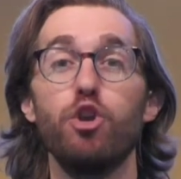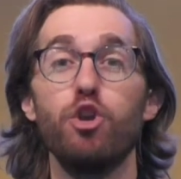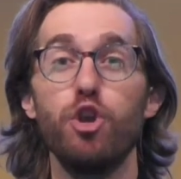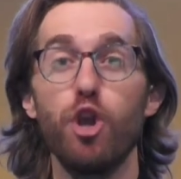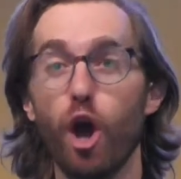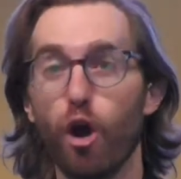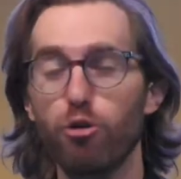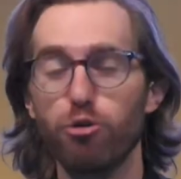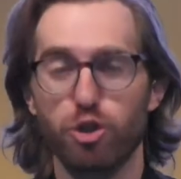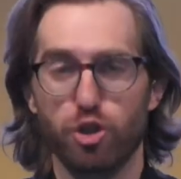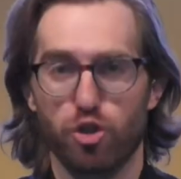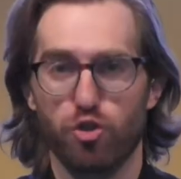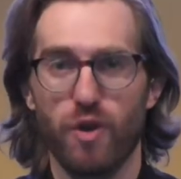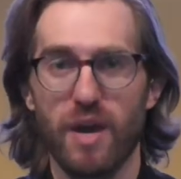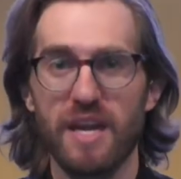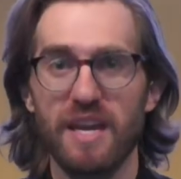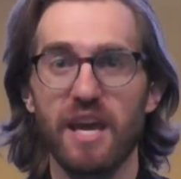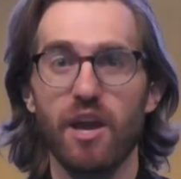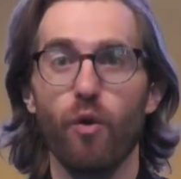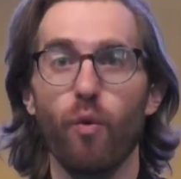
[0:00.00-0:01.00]
no
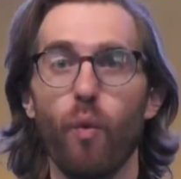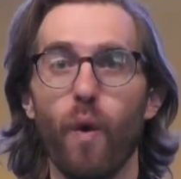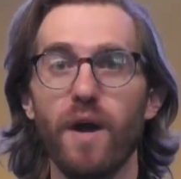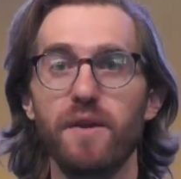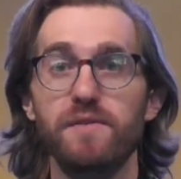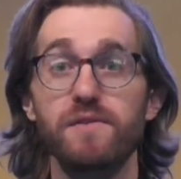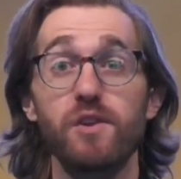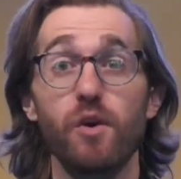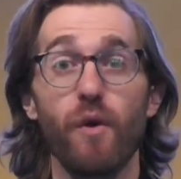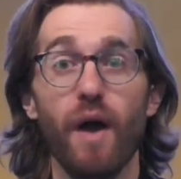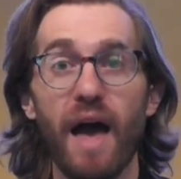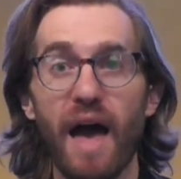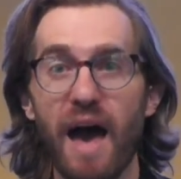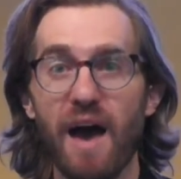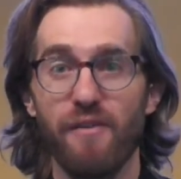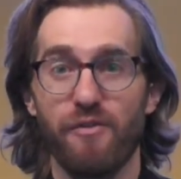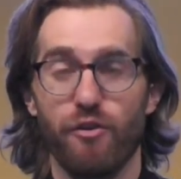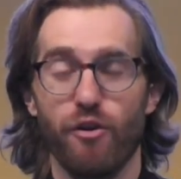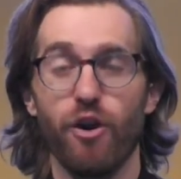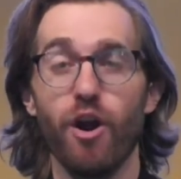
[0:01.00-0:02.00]
training
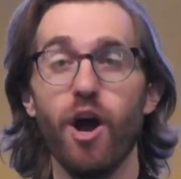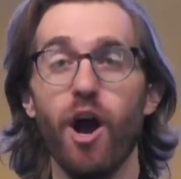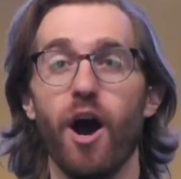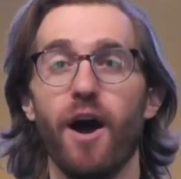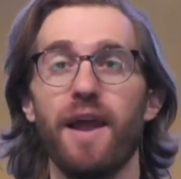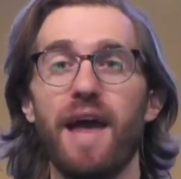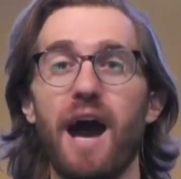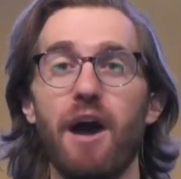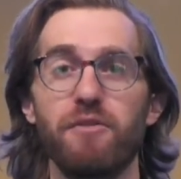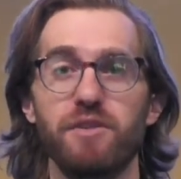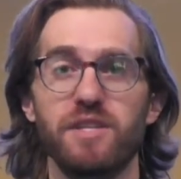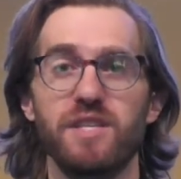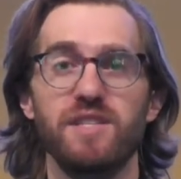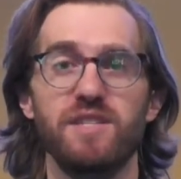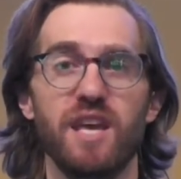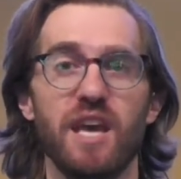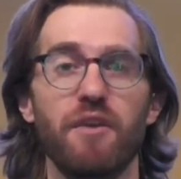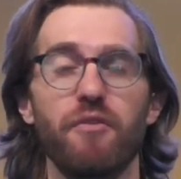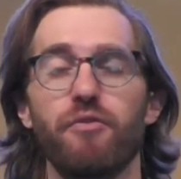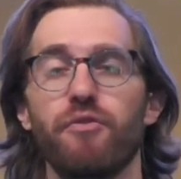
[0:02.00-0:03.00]
whatsoever on how to
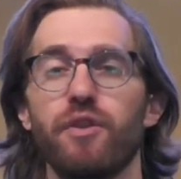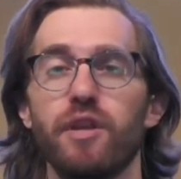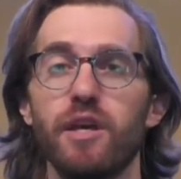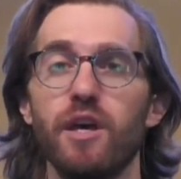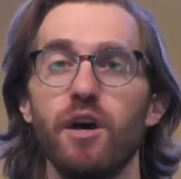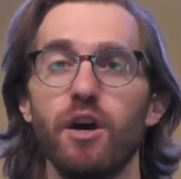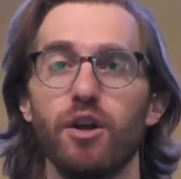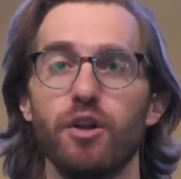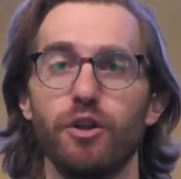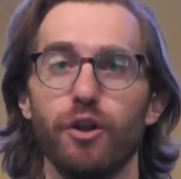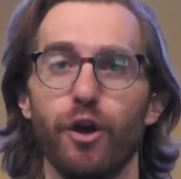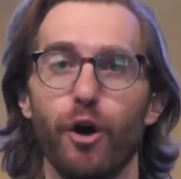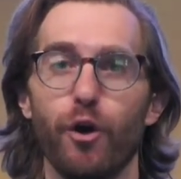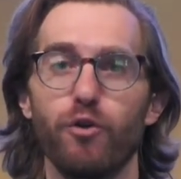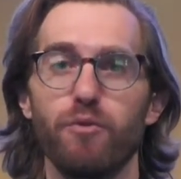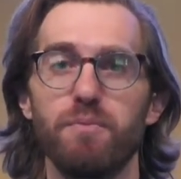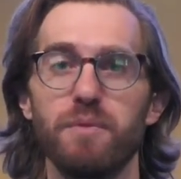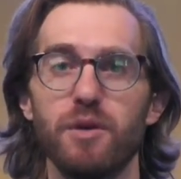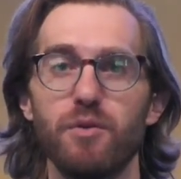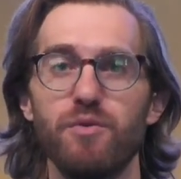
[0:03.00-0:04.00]
safely load
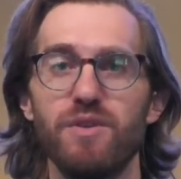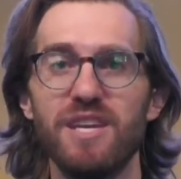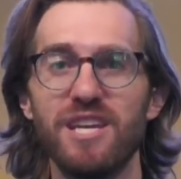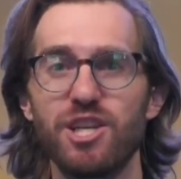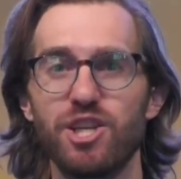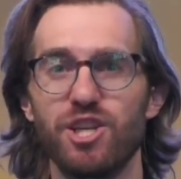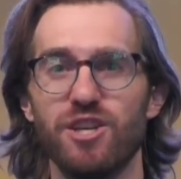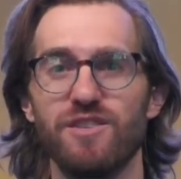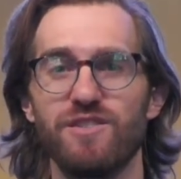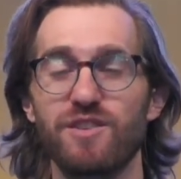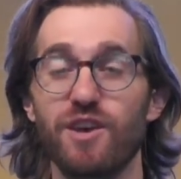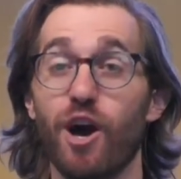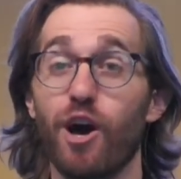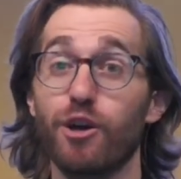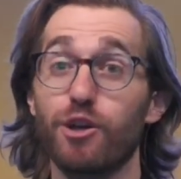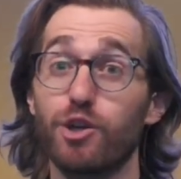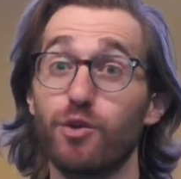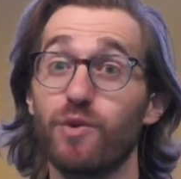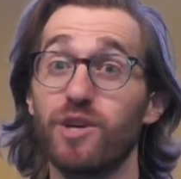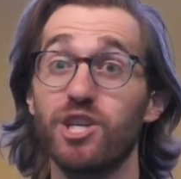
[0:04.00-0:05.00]
munitions
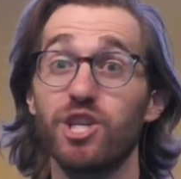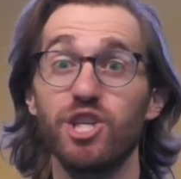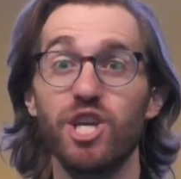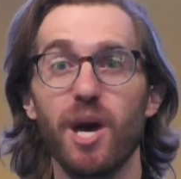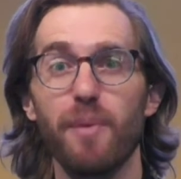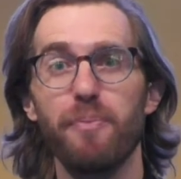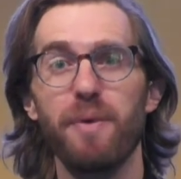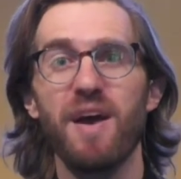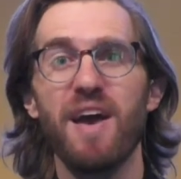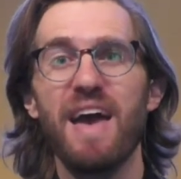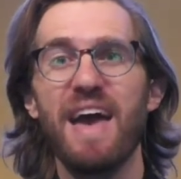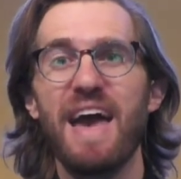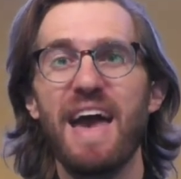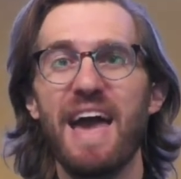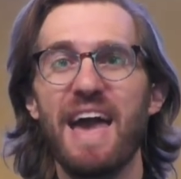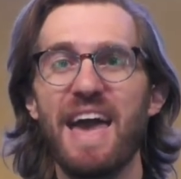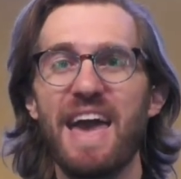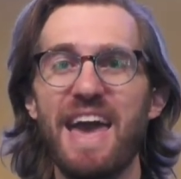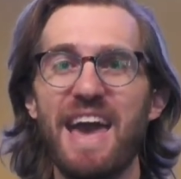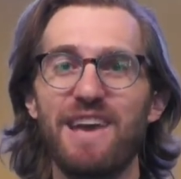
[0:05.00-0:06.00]
onto a ship,
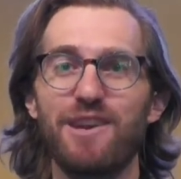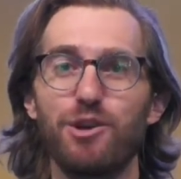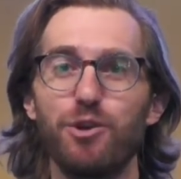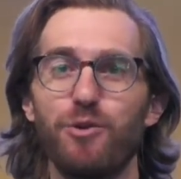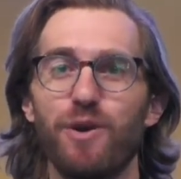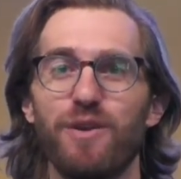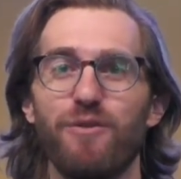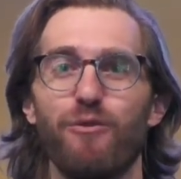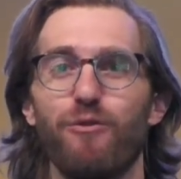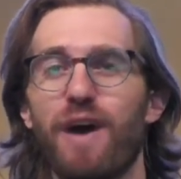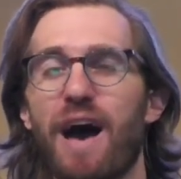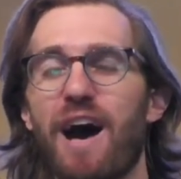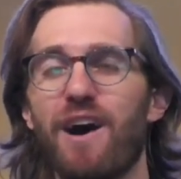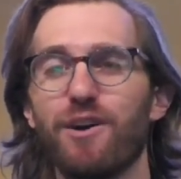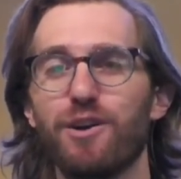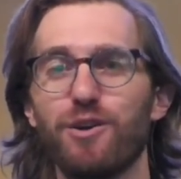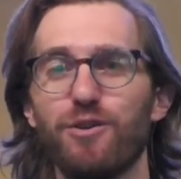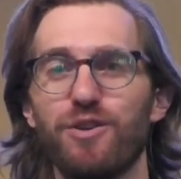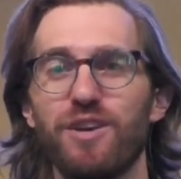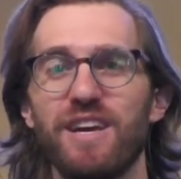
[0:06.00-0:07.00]
and who had
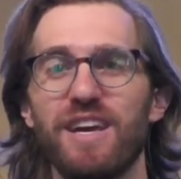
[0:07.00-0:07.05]
valued